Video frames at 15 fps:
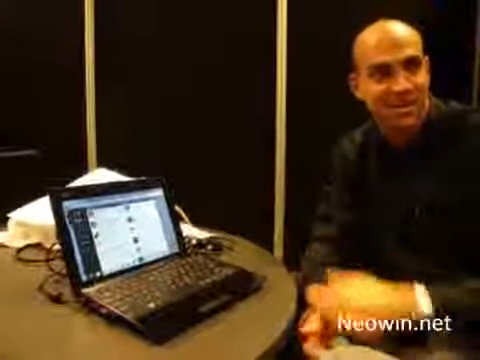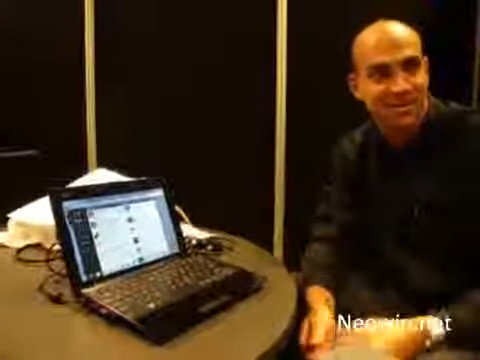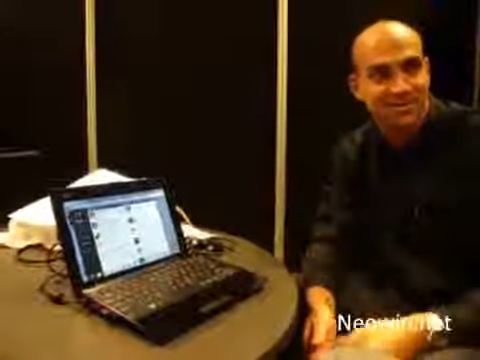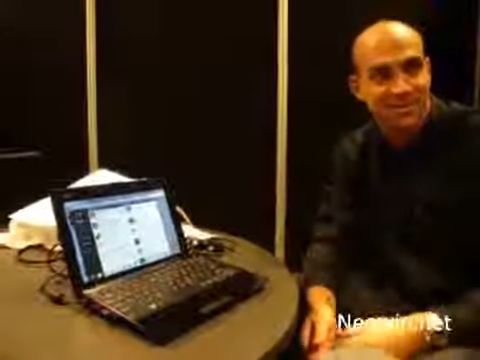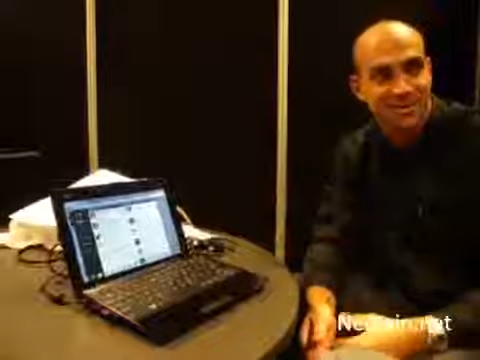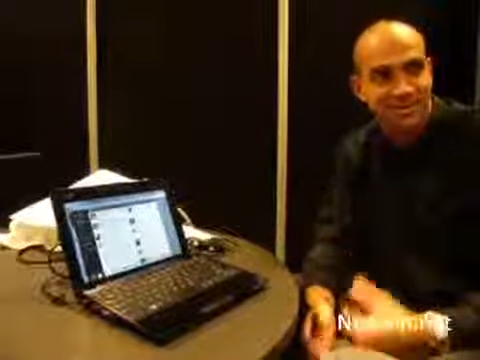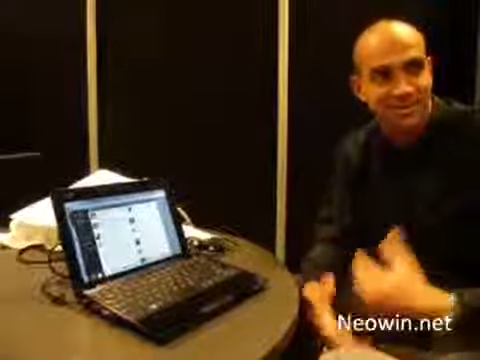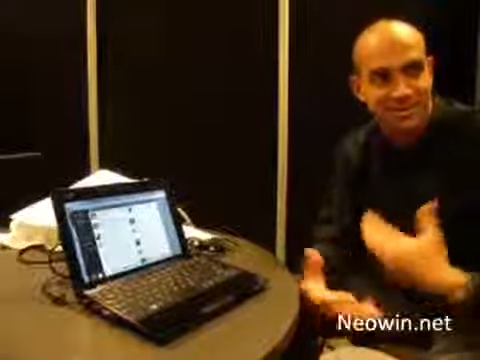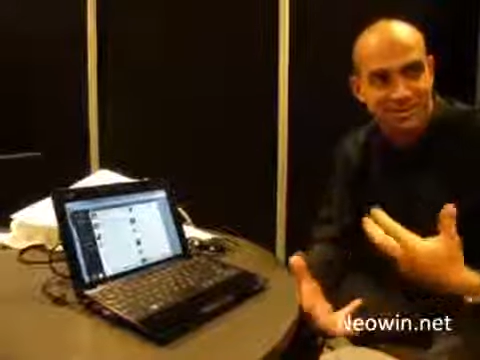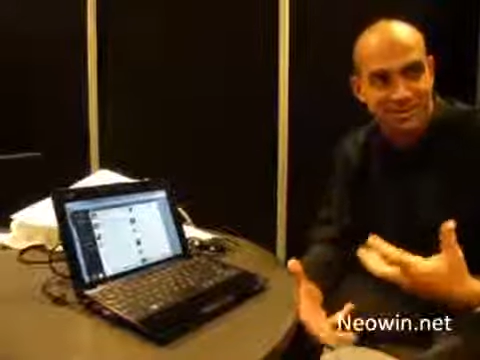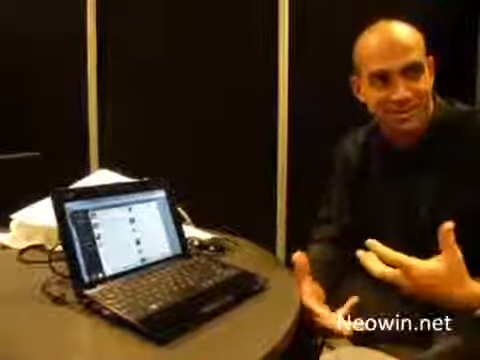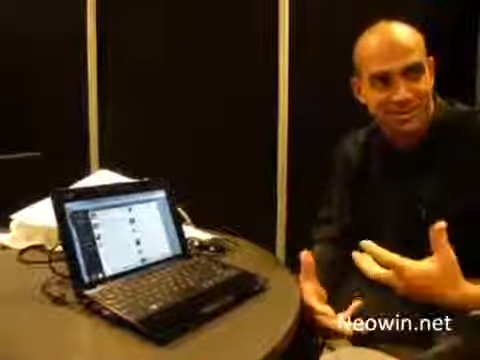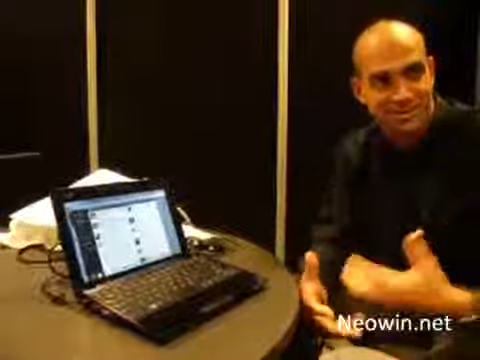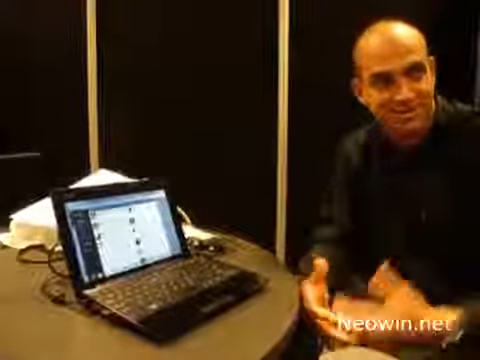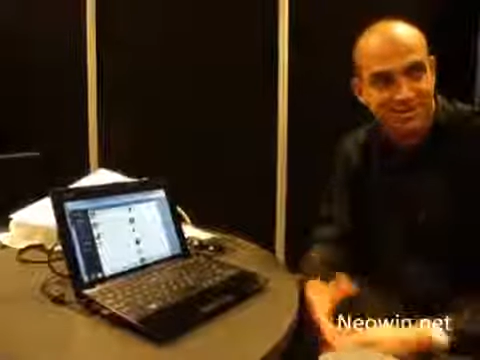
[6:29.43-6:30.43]
that there's
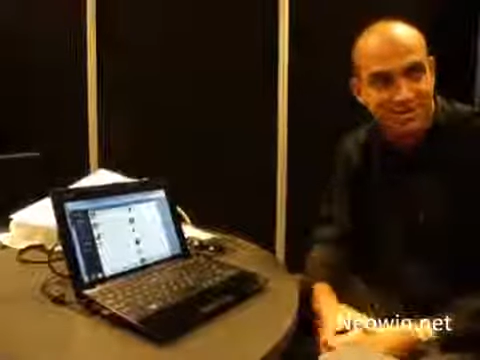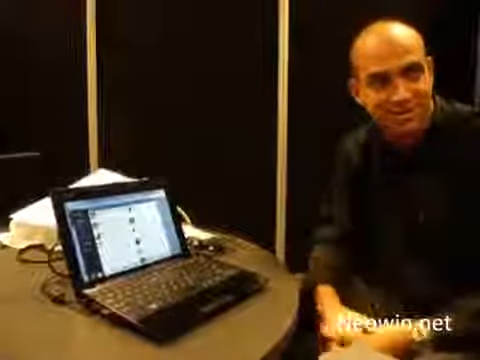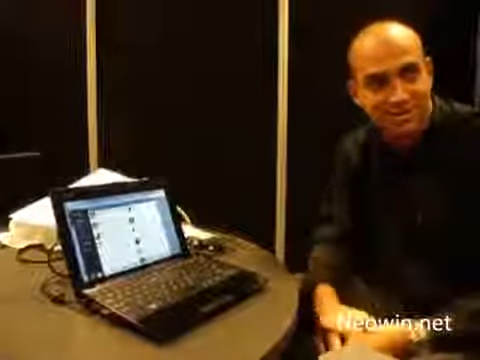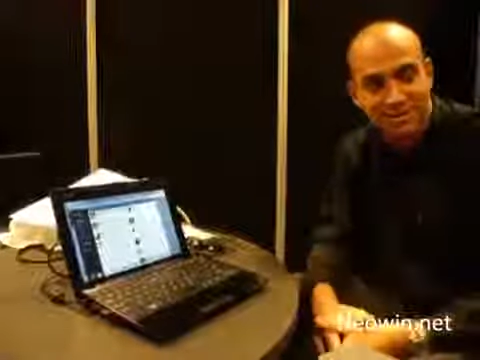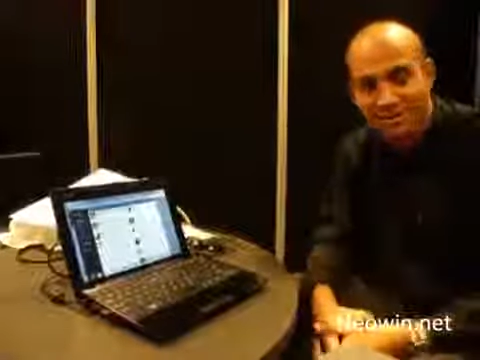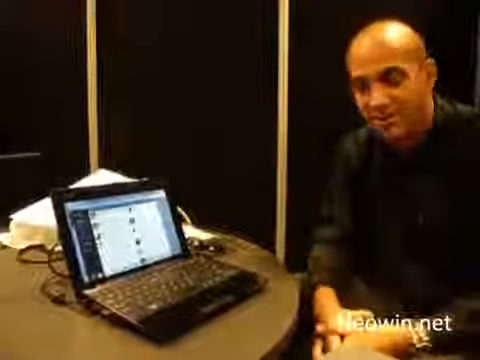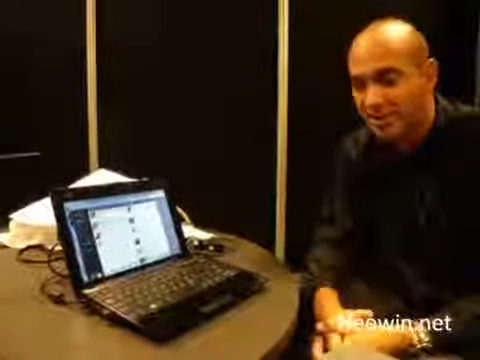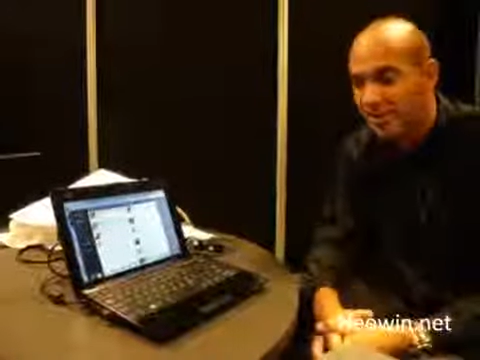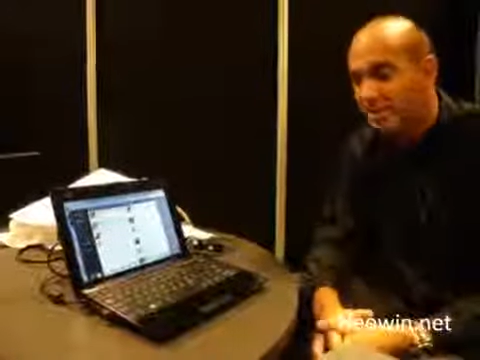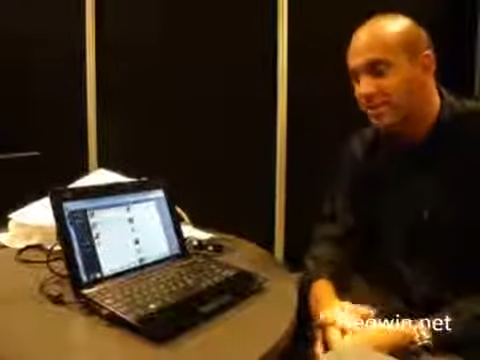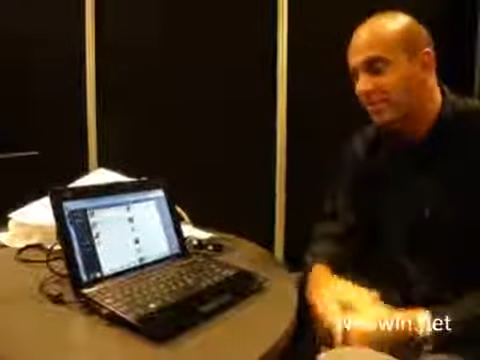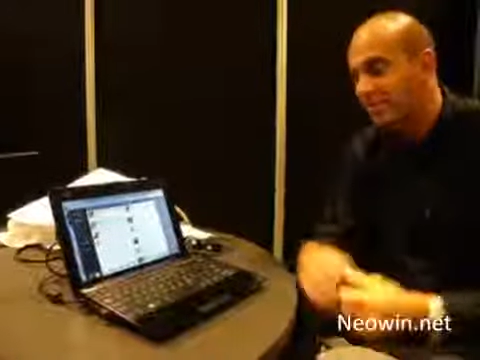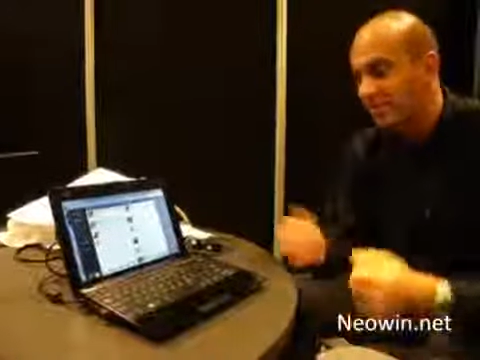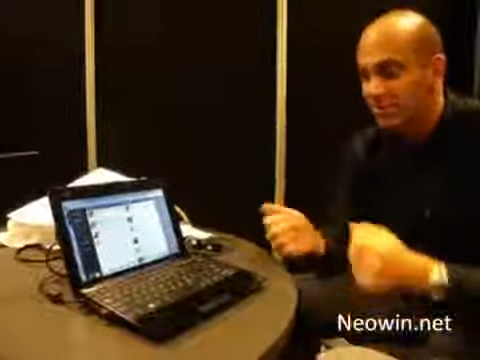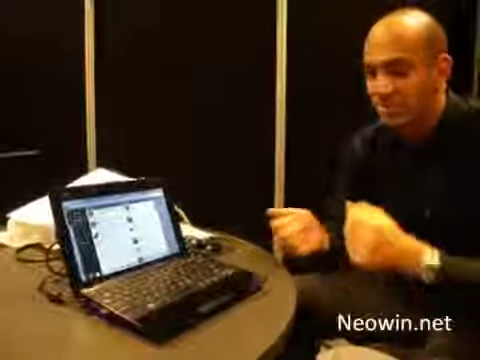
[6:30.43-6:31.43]
always, you know,
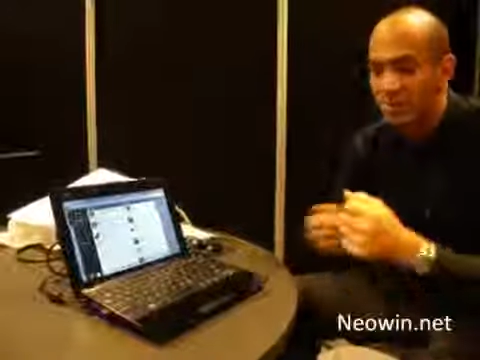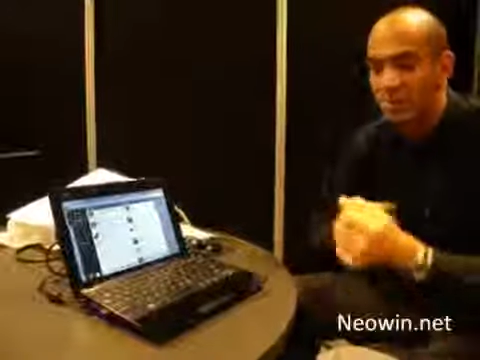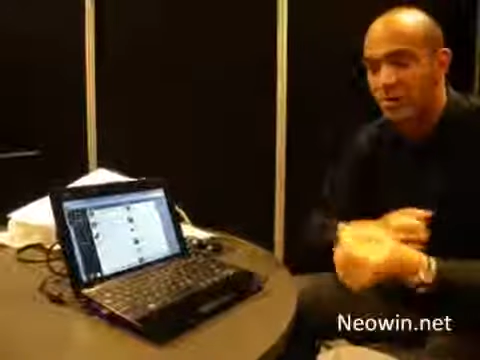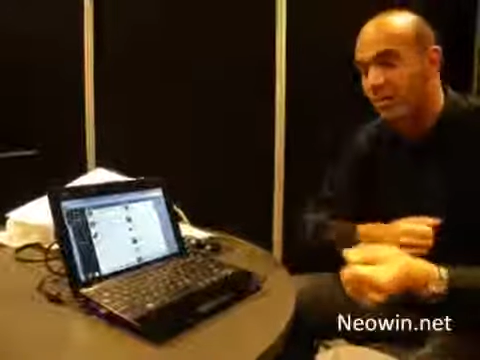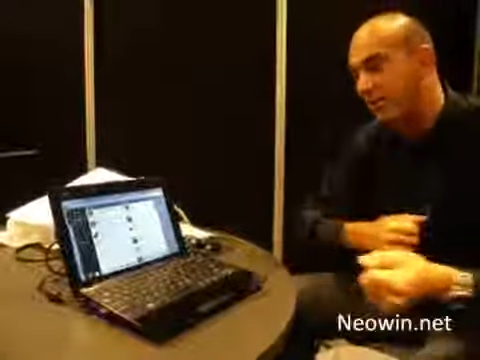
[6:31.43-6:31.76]
a few